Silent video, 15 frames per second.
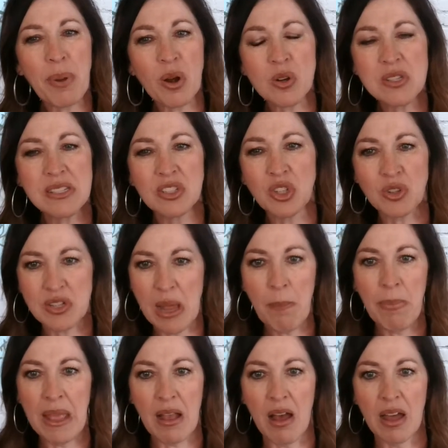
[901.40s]
person you're
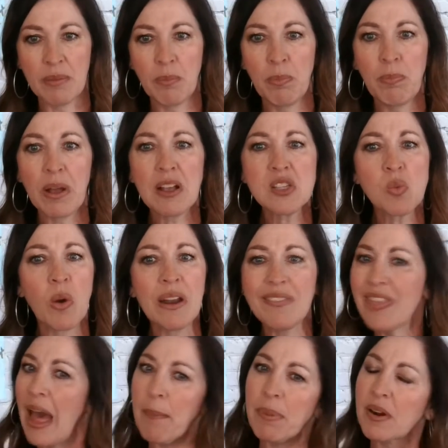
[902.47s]
dumping on? Because what if
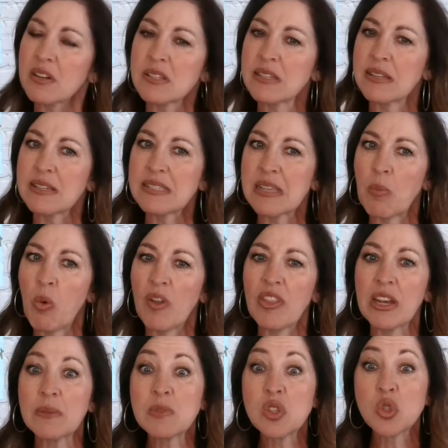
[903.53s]
that person is someone
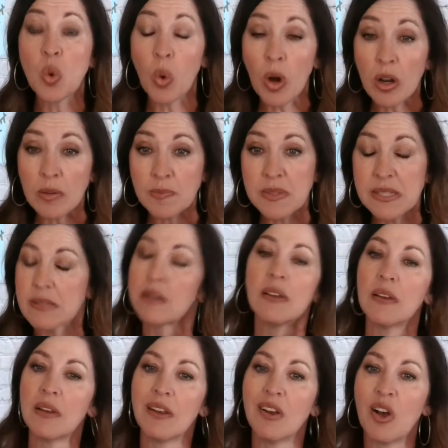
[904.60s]
that absorbs
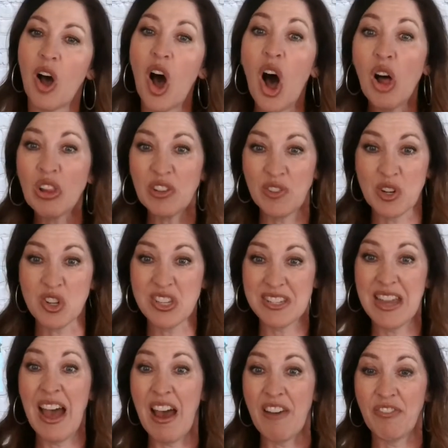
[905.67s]
all of your
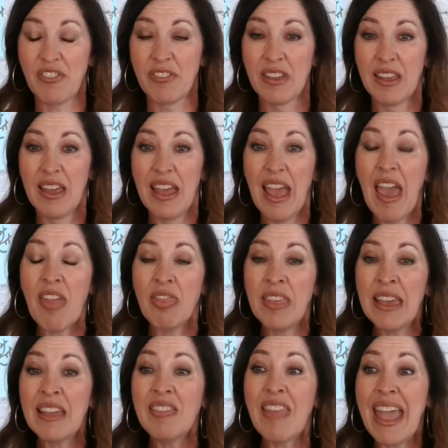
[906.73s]
stuff? And
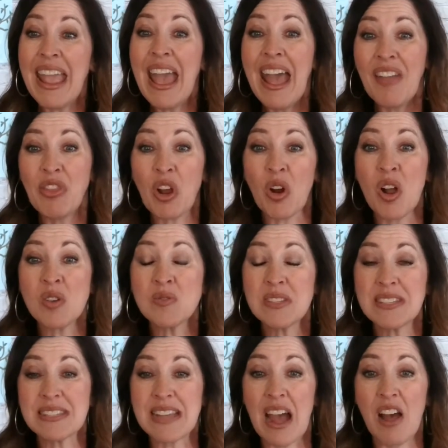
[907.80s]
then they had their own
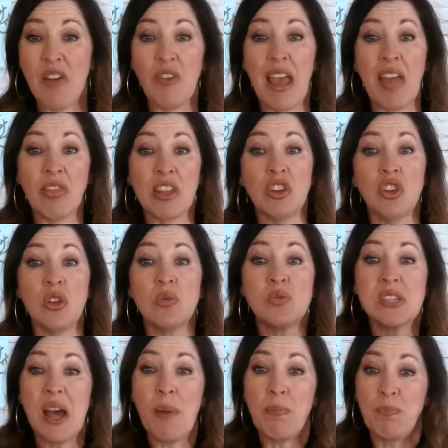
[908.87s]
stuff, and then you
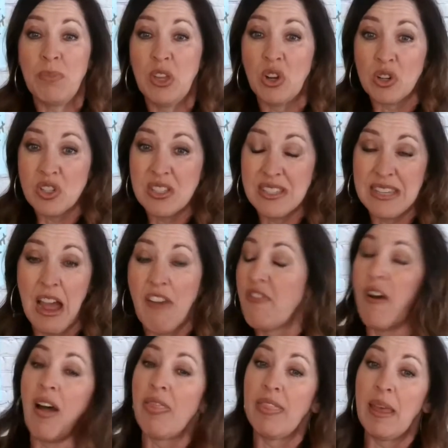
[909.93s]
dump your stuff
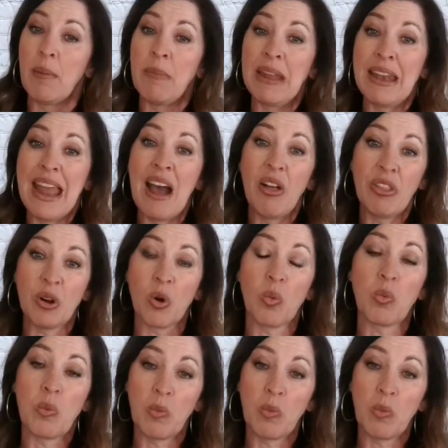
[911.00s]
on them, and now they're